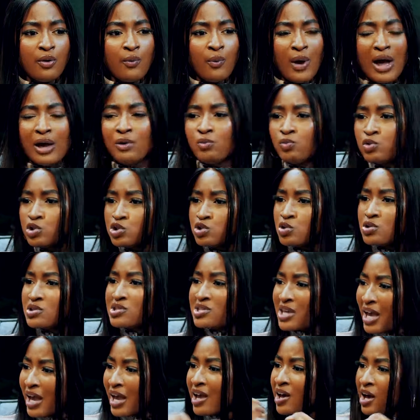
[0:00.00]
Why would you
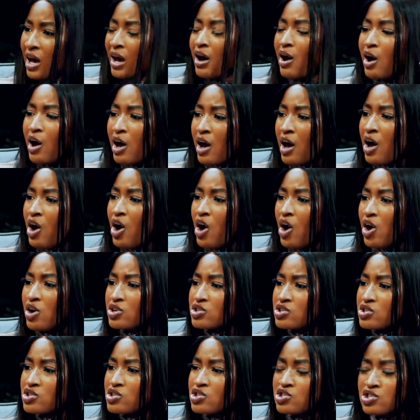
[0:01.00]
take
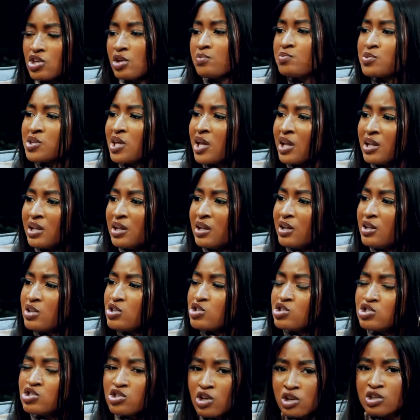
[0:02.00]
something
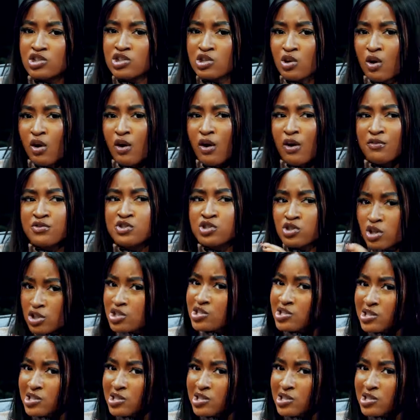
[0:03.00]
such of such